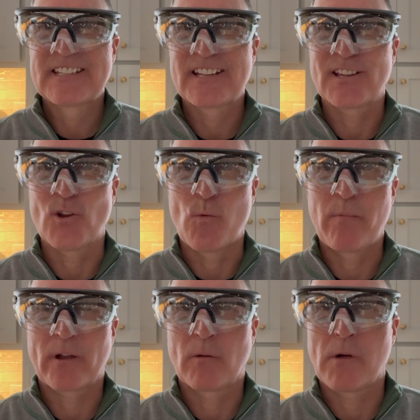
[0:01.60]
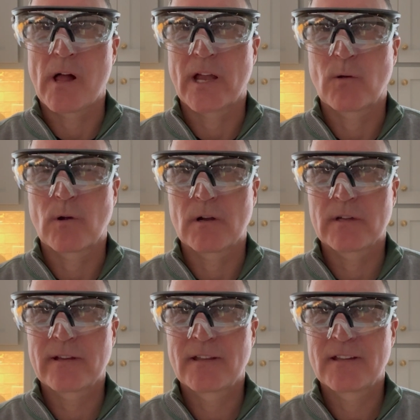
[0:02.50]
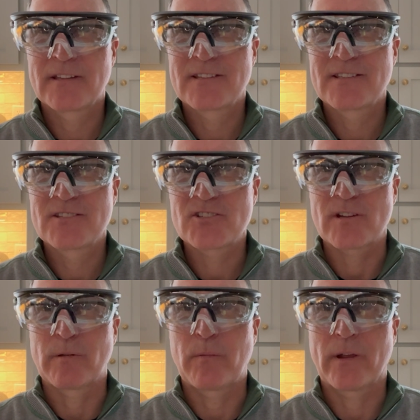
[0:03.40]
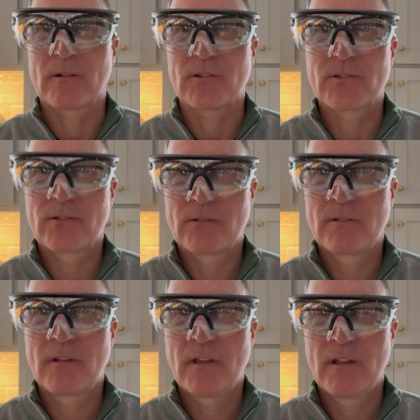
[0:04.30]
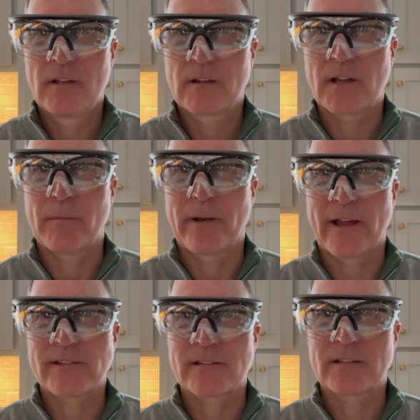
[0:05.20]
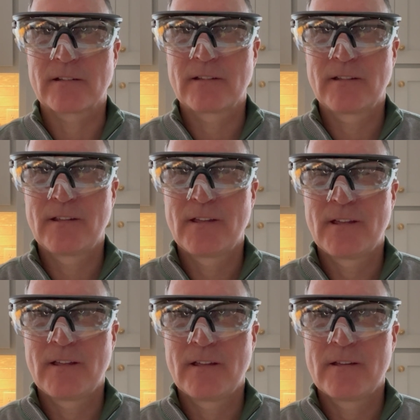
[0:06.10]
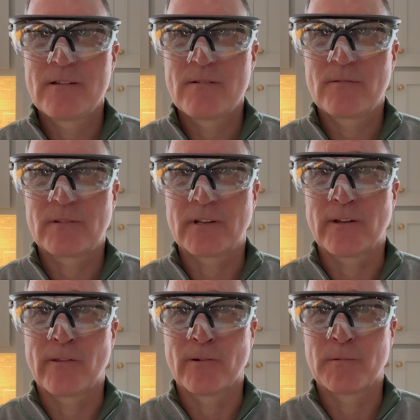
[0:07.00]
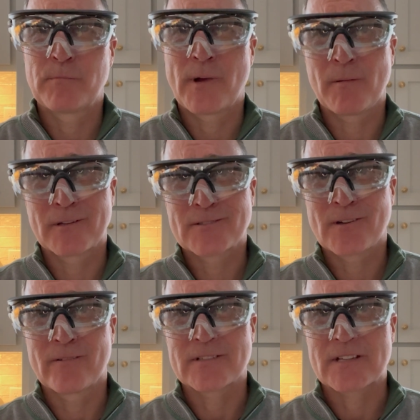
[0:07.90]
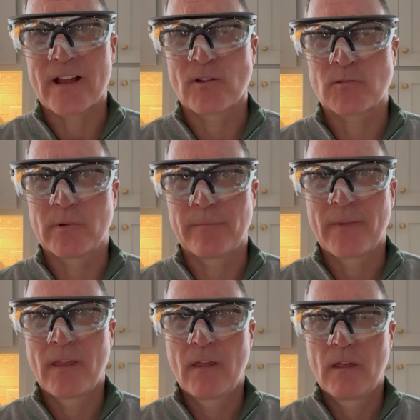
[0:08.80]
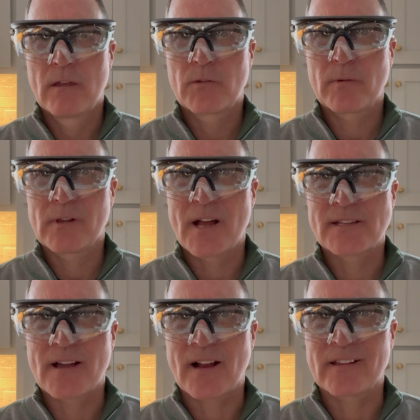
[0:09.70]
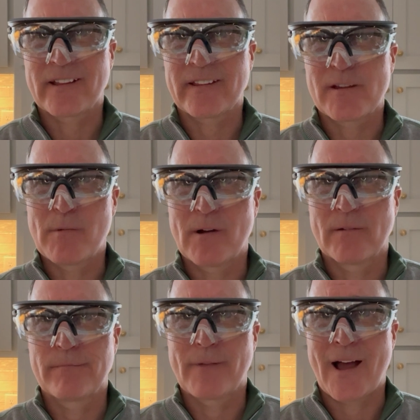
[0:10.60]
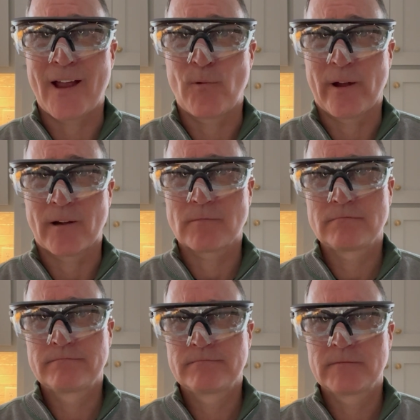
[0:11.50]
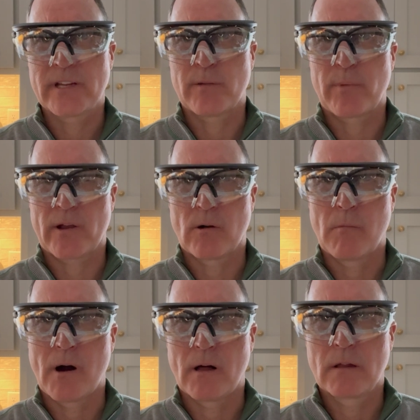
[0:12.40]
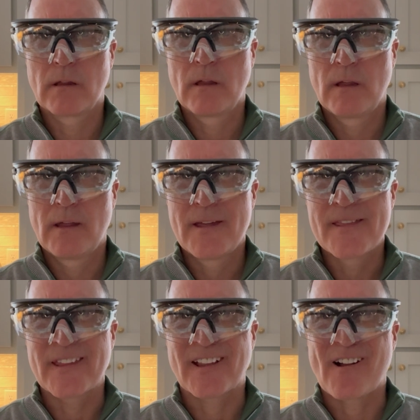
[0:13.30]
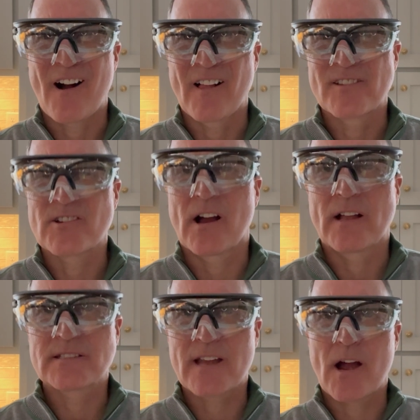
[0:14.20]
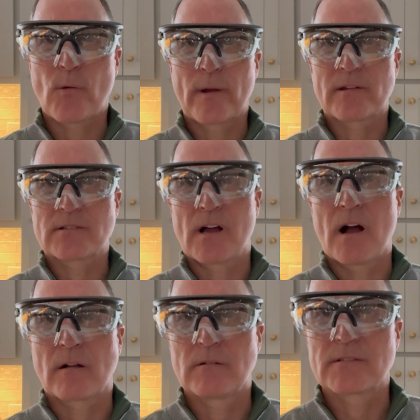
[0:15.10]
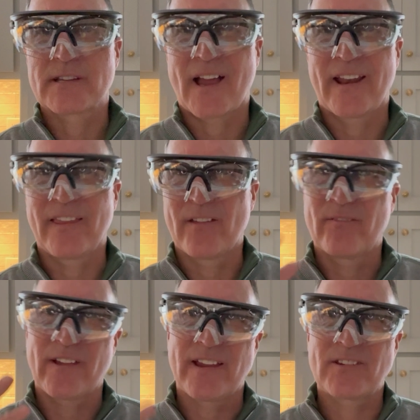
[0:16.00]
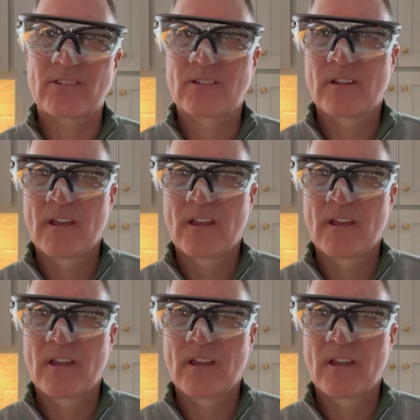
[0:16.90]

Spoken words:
Hello, pickleballing world. It's Jimmy Pickles coming at you. Another public service announcement. There's been a lot of talk lately about eyewear in pickleball. I think Colin Johns now wears goggles. He got hit in the face.